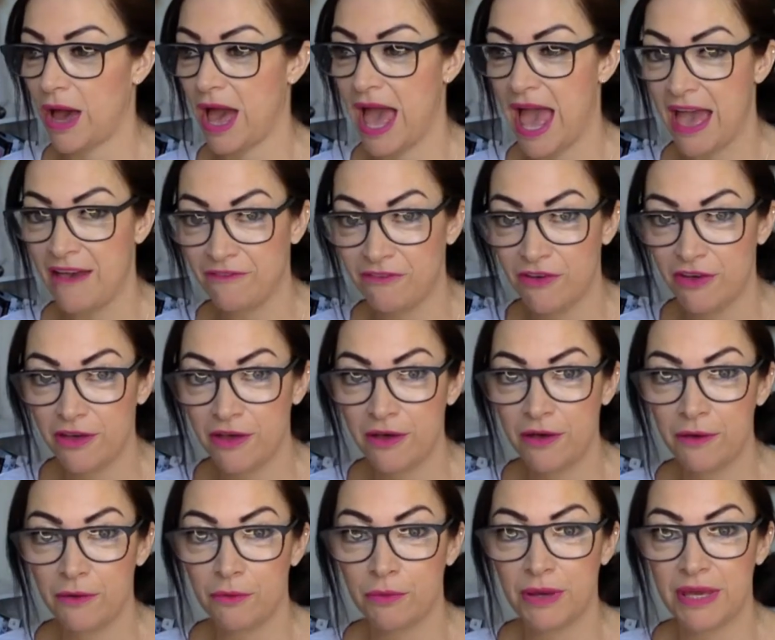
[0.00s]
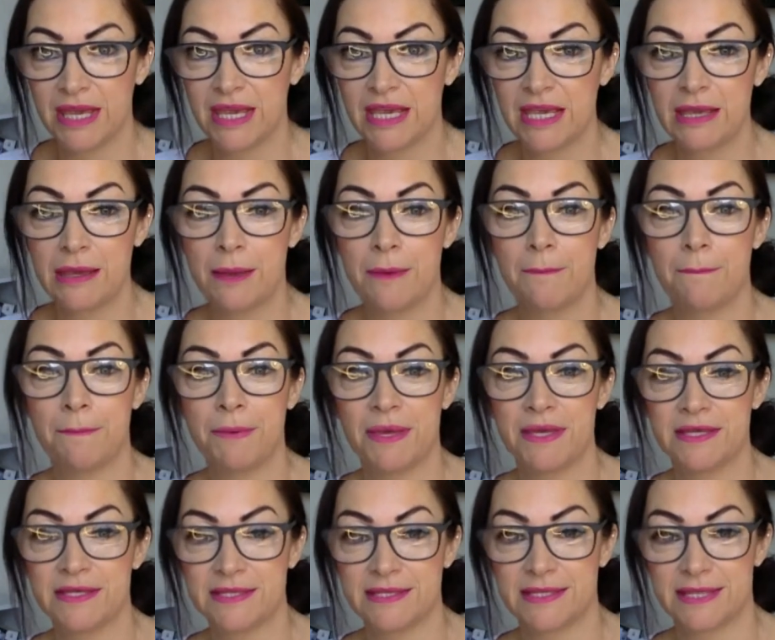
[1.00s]
whatever we
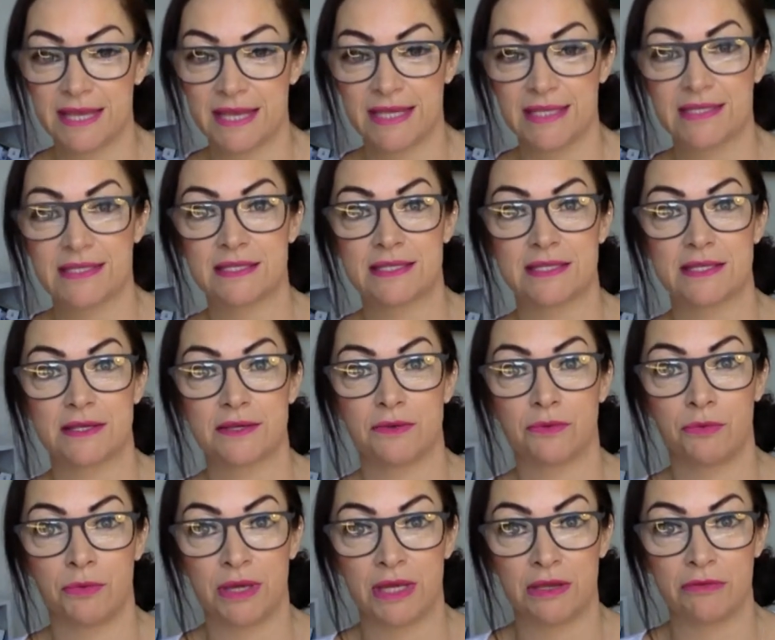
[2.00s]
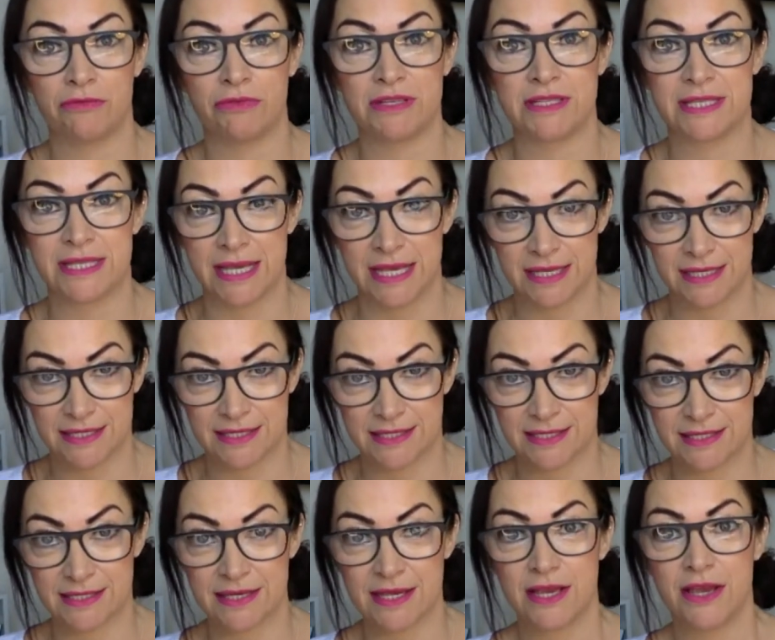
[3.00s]
persist, we
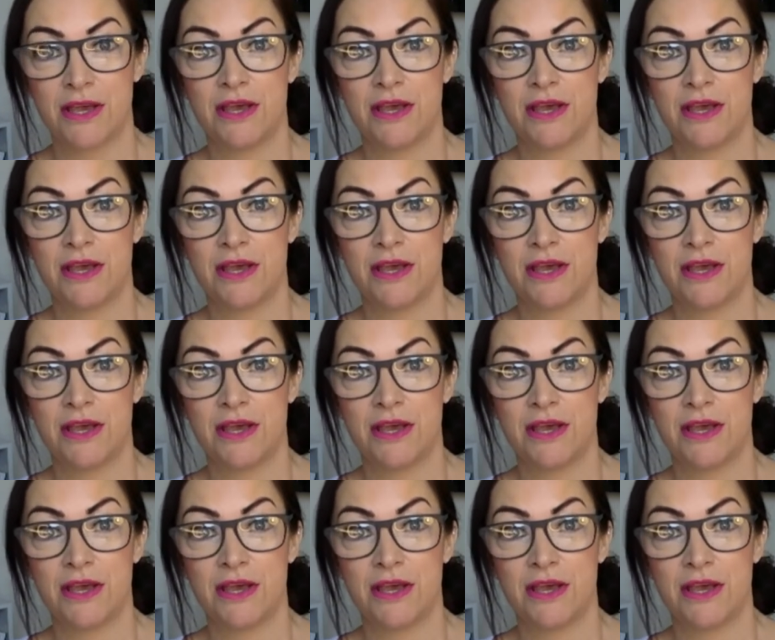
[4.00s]
resist.